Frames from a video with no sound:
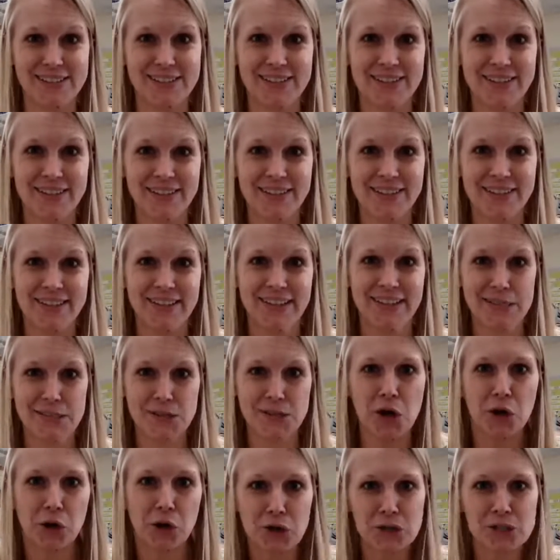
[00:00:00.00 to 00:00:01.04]
is harder
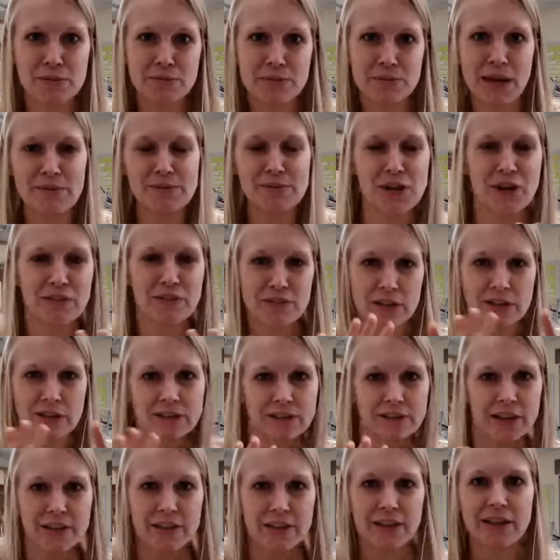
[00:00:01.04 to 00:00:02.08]
sometimes you have to let the
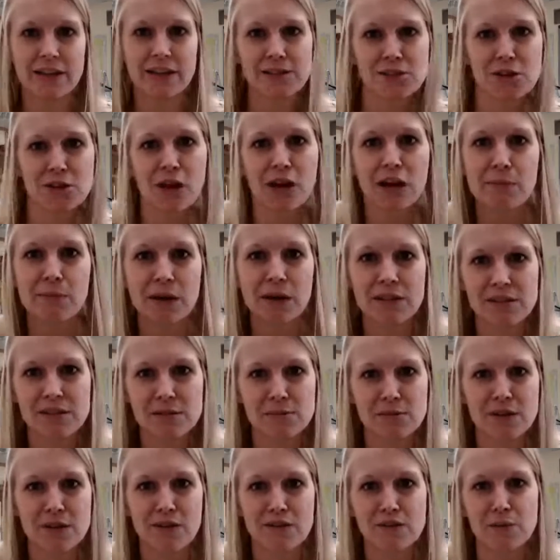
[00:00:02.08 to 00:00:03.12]
kids talk amongst themselves while
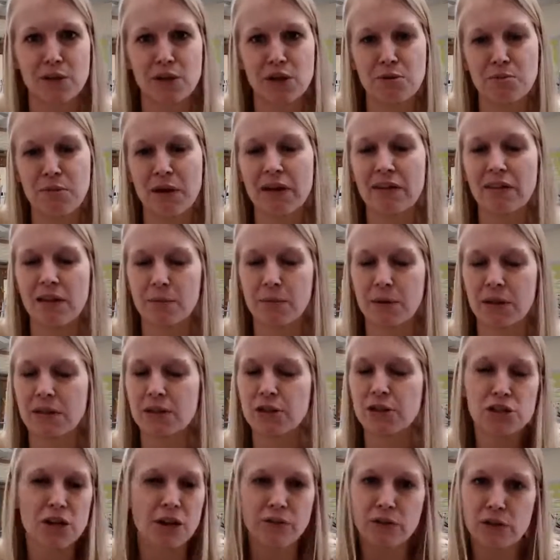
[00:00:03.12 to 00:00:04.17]
you make them but the
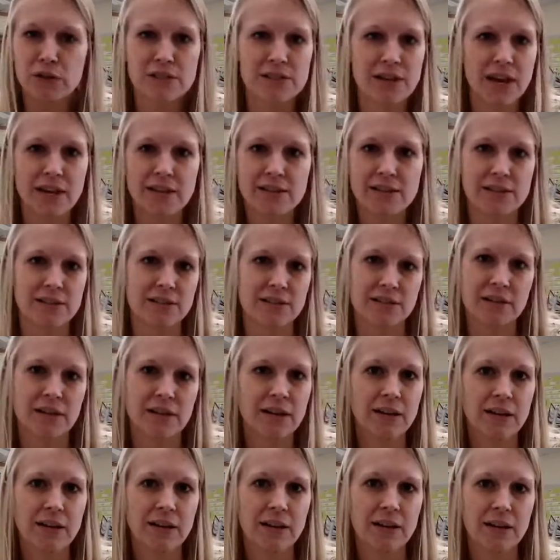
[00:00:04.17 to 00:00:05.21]
shuffle's nice and
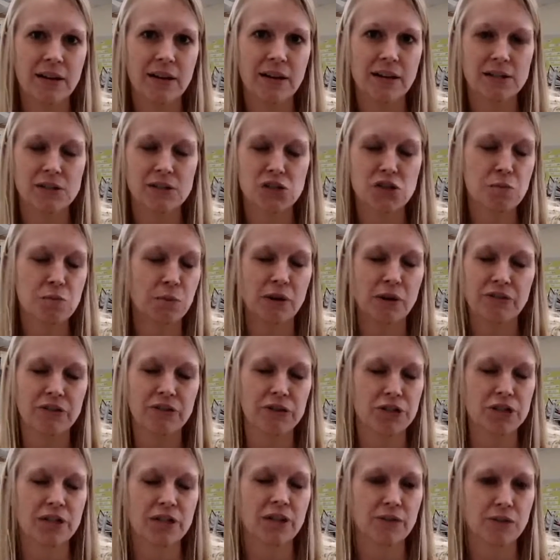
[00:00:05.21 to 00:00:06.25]
and super efficient if you
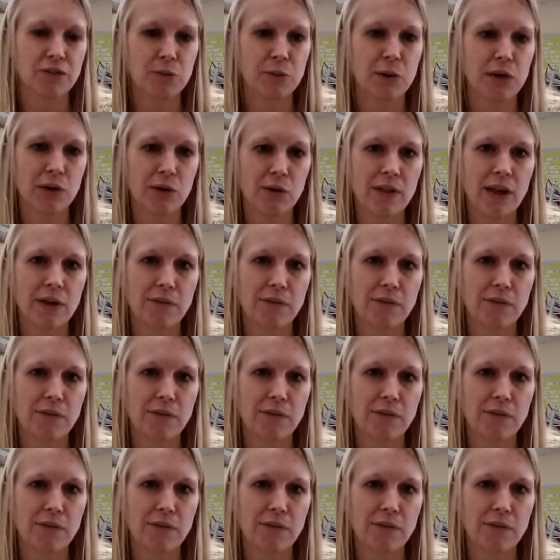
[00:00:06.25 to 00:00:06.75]
want to go that route